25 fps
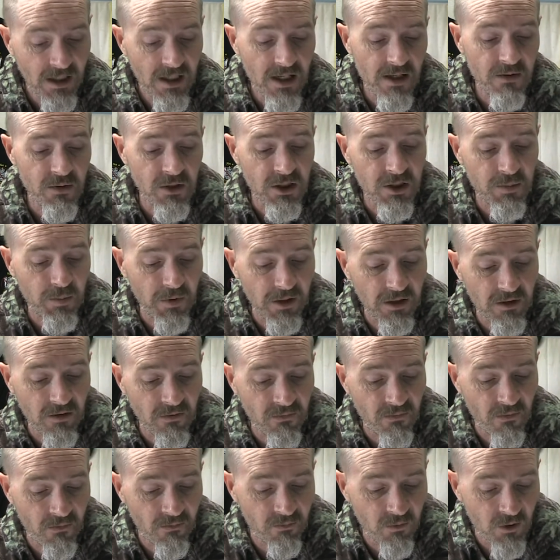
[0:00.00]

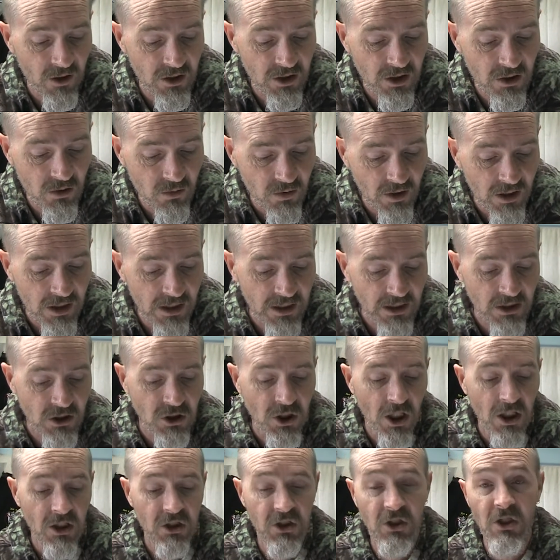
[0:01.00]
Irrespective of what you
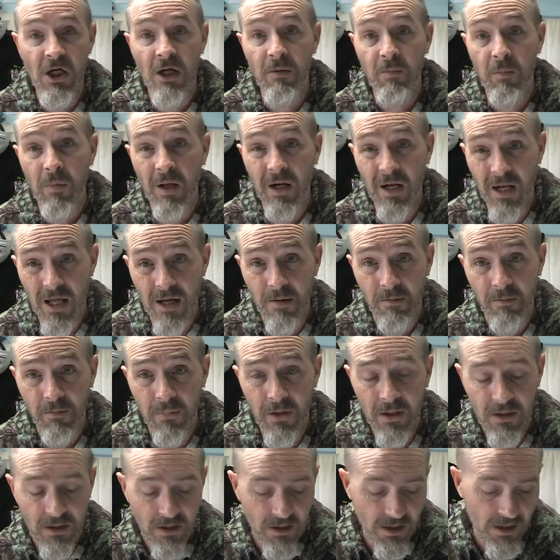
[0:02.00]
allege Judge Glubb
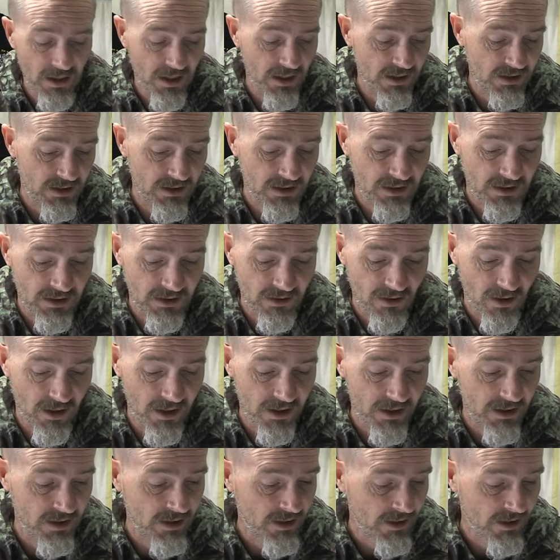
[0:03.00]
has decided,